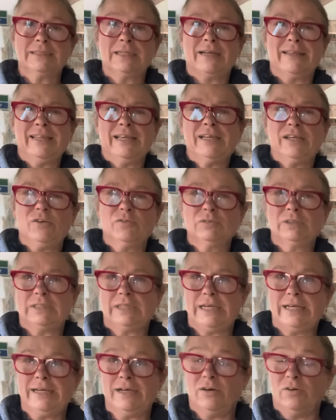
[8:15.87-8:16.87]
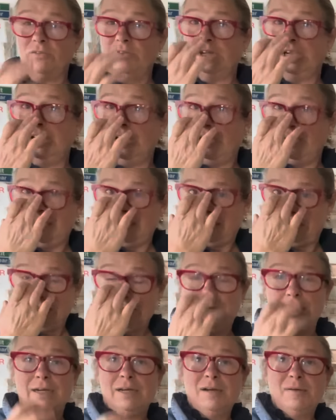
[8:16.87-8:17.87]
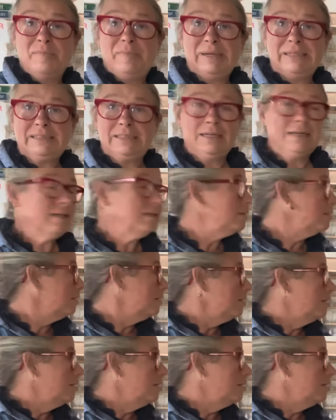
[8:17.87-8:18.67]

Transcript: I think you'll see it on the light better,